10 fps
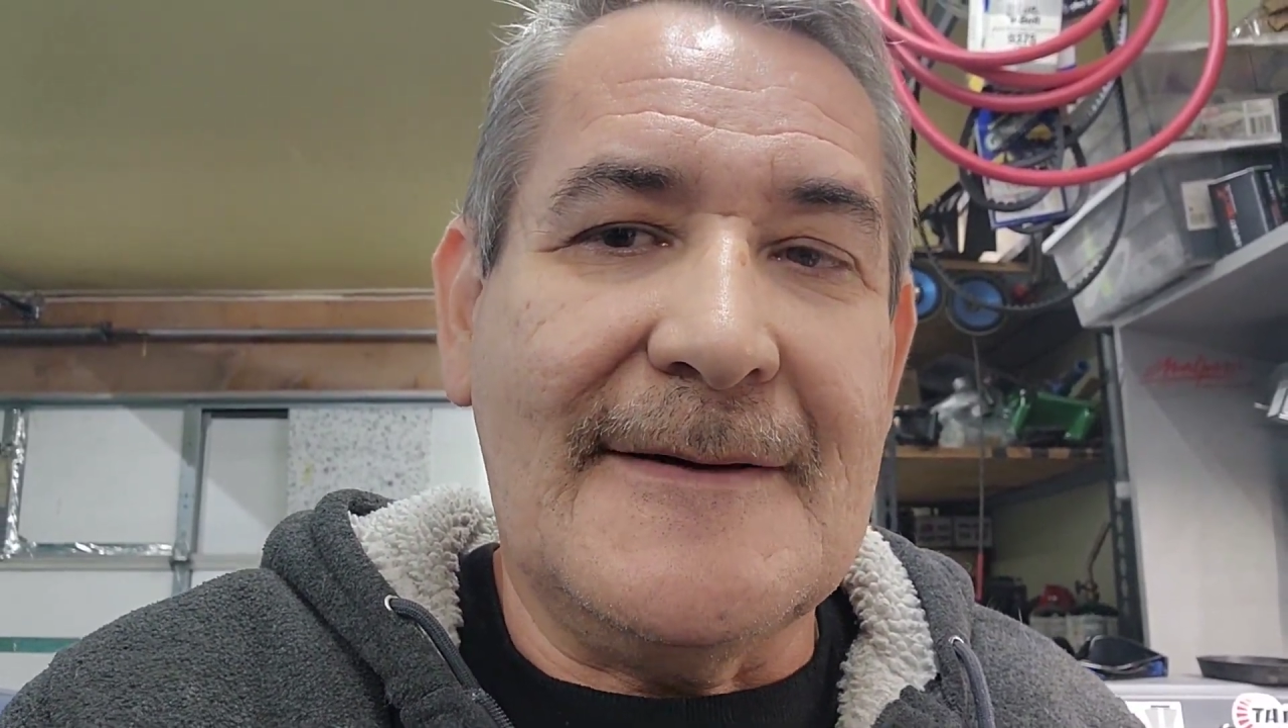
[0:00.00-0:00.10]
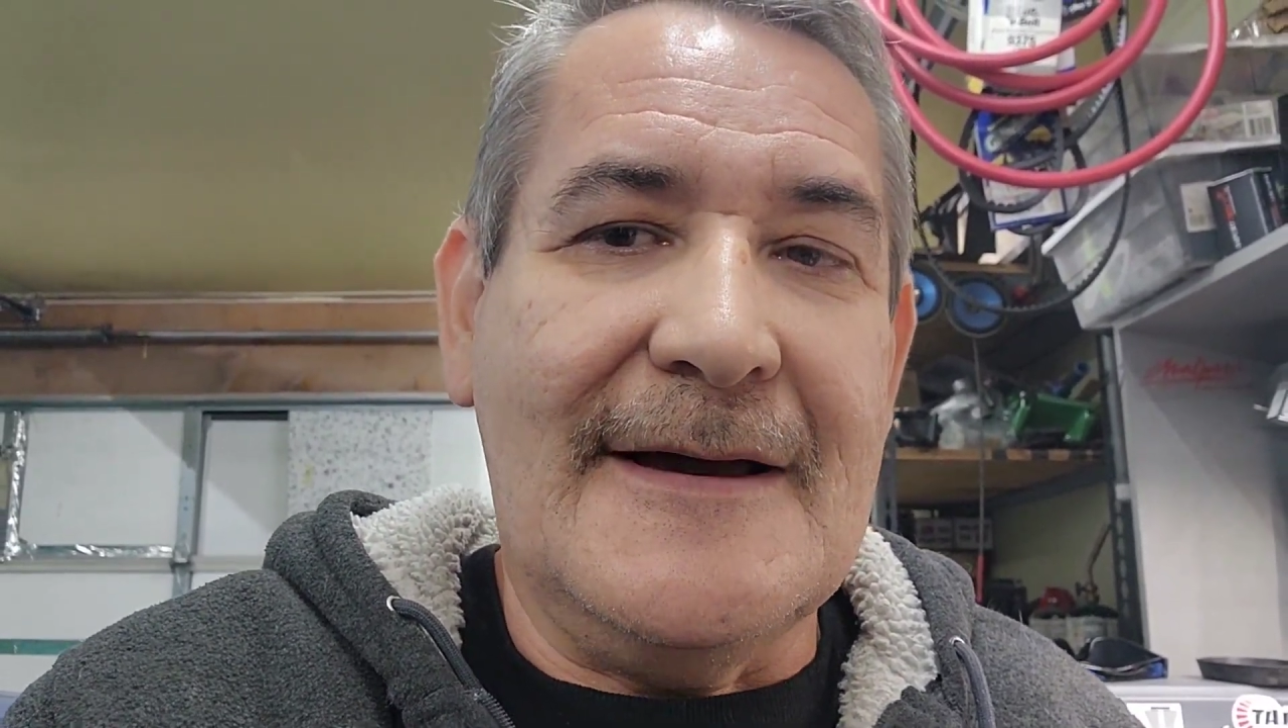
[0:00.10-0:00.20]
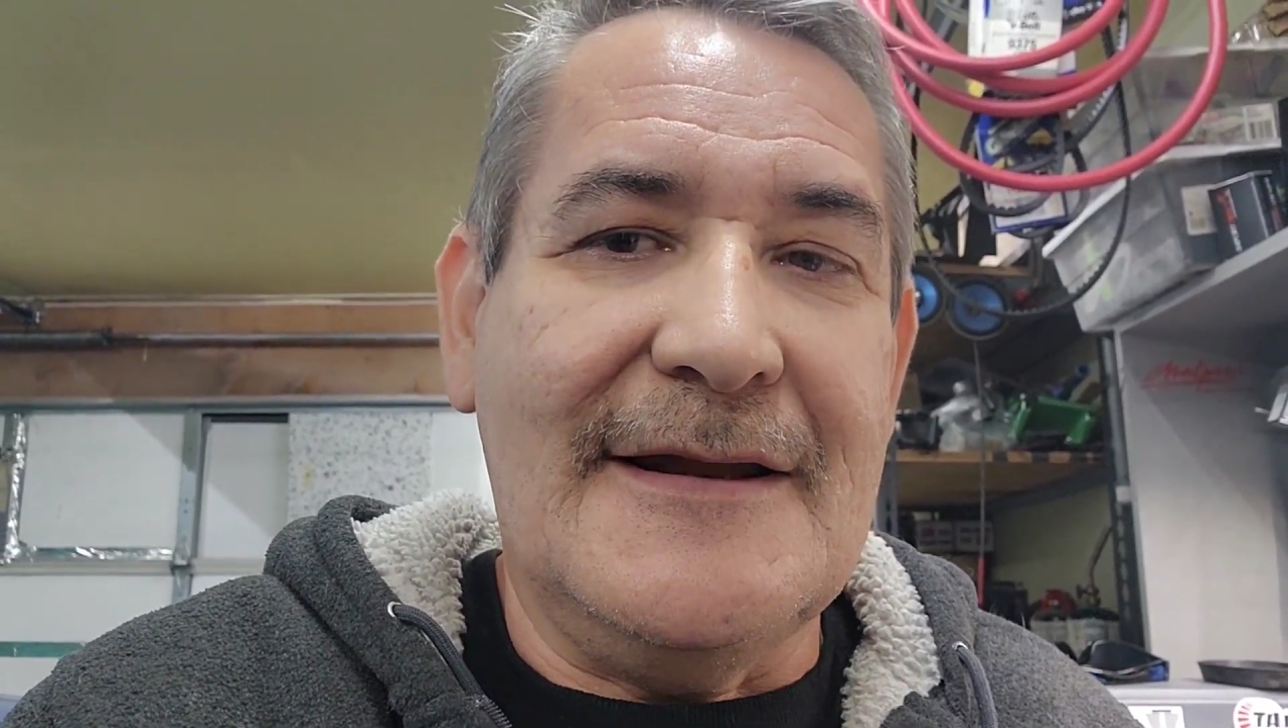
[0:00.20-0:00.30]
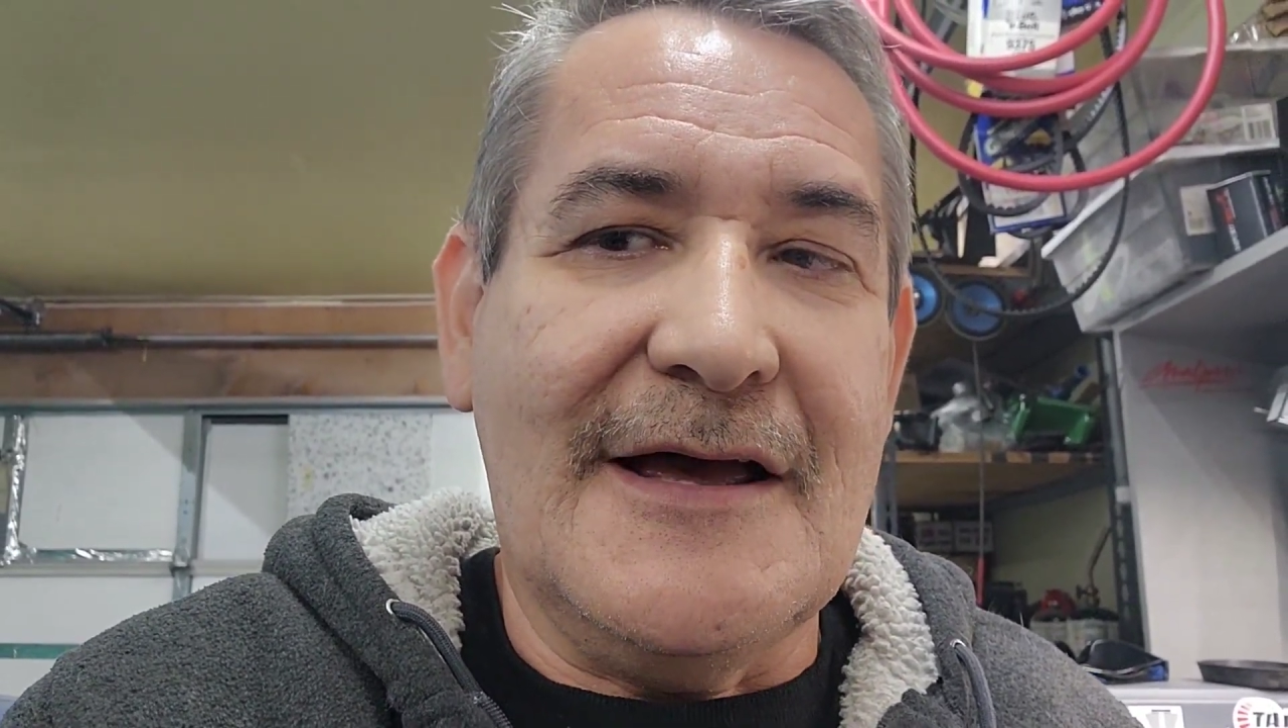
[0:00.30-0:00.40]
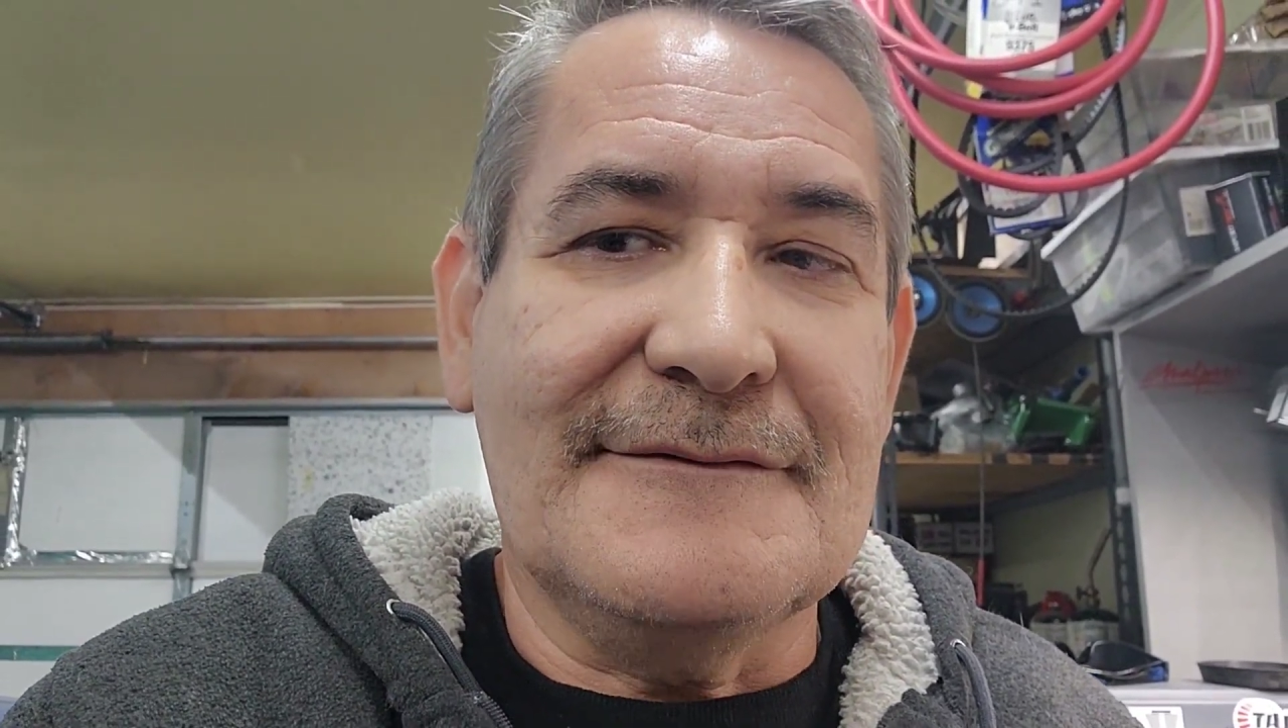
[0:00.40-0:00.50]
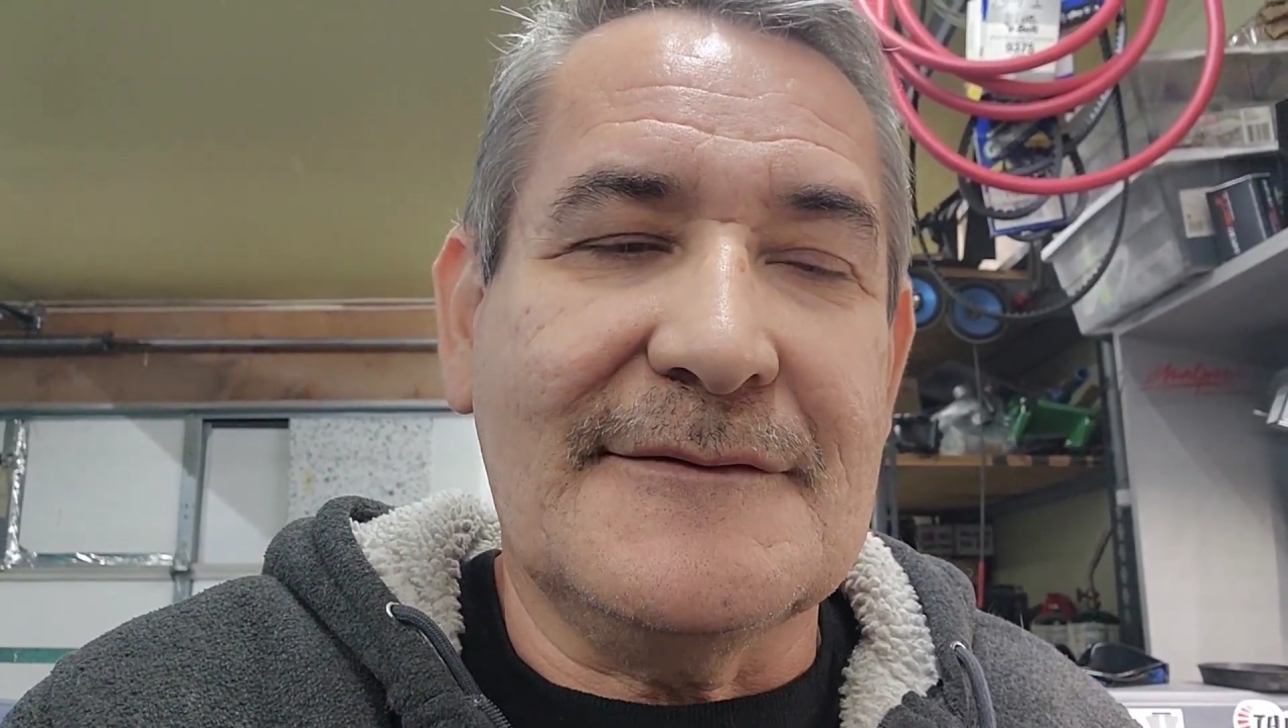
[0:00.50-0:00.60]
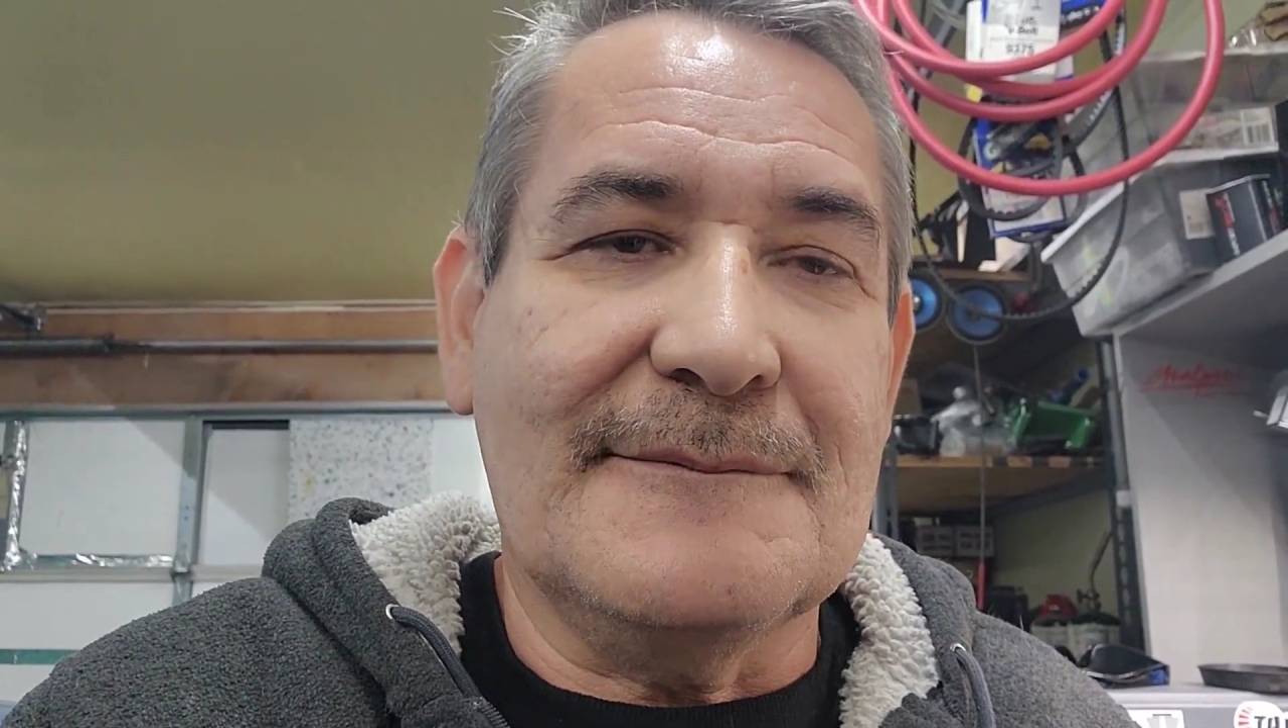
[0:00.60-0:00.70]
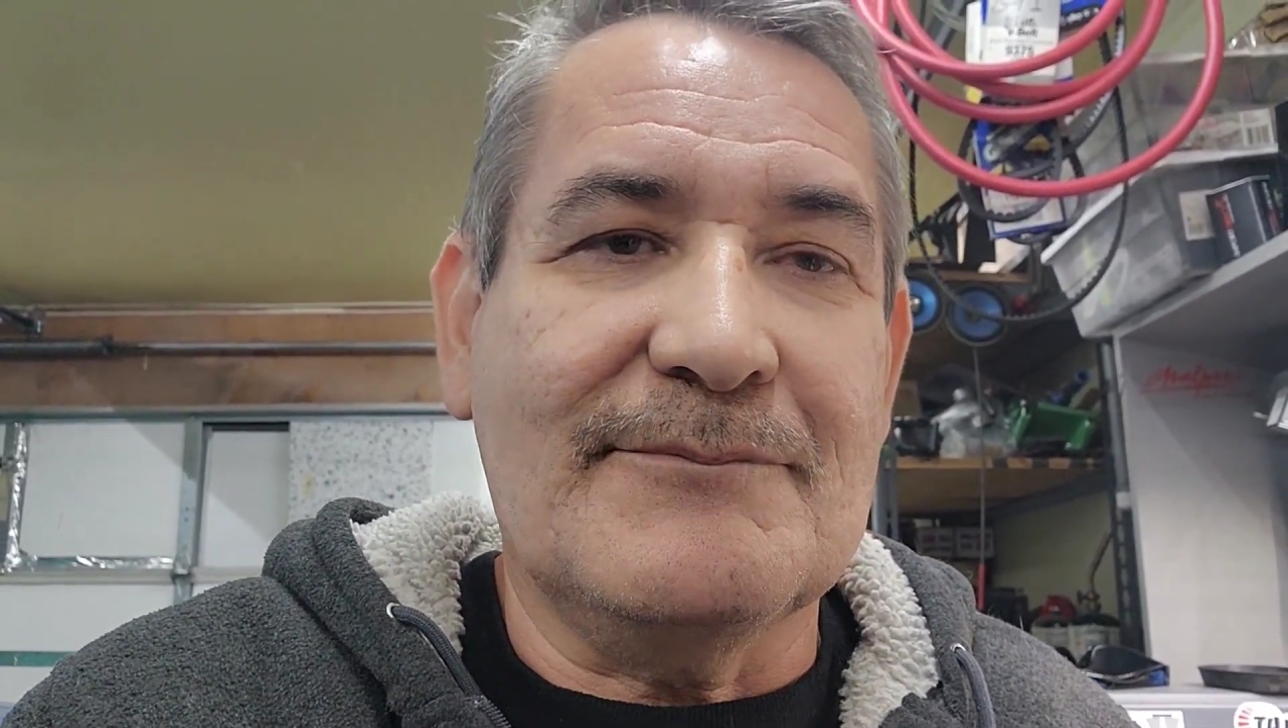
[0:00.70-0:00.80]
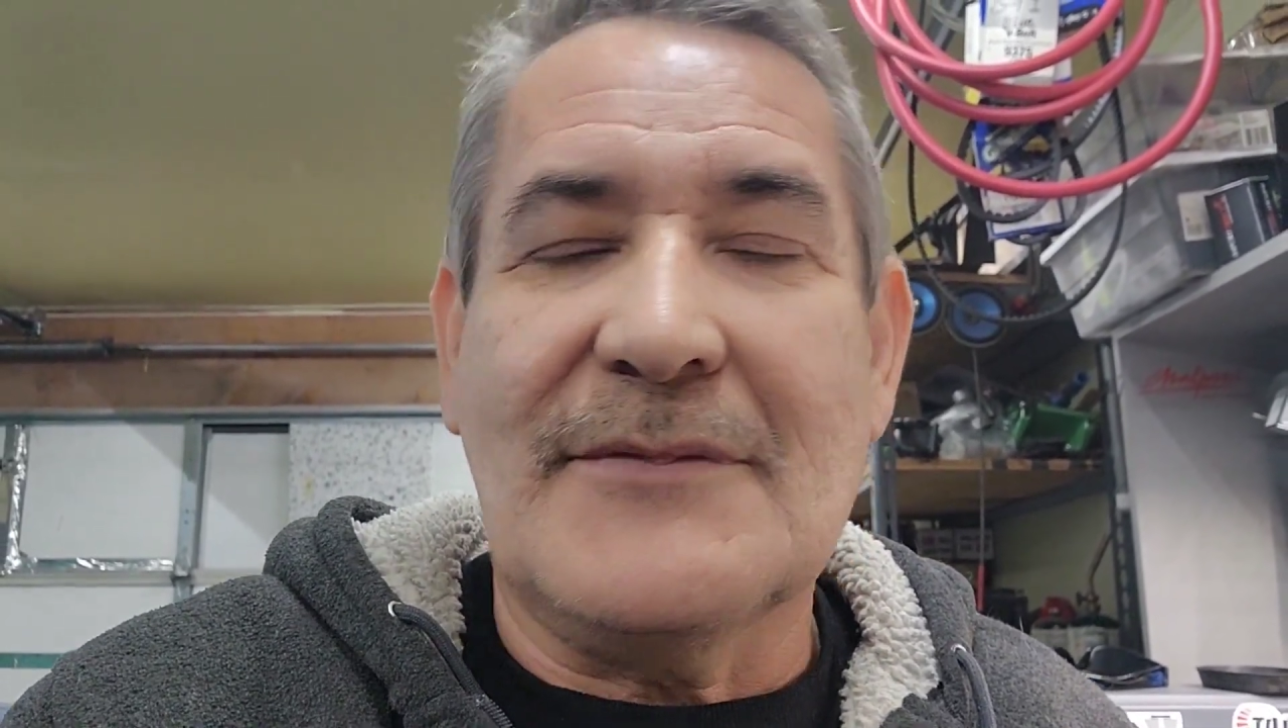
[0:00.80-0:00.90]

IDFs.